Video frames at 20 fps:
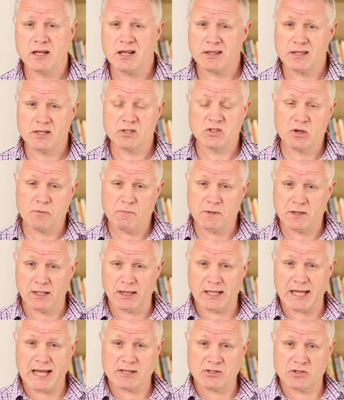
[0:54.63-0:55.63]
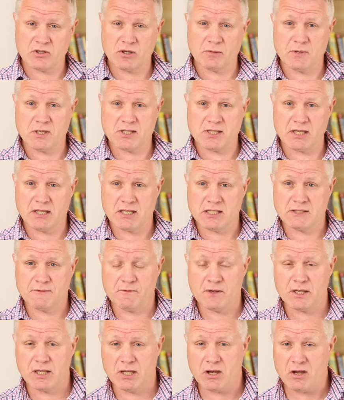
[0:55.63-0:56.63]
This could be the last time you see this
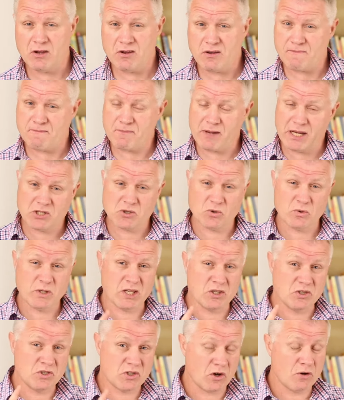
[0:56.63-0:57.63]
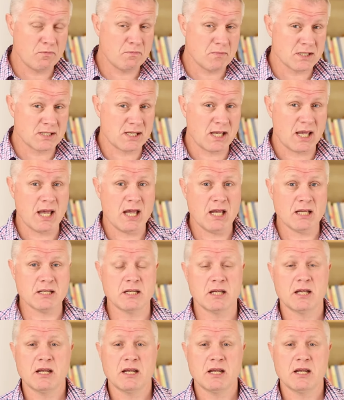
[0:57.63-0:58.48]
video. Make sure you don't miss out.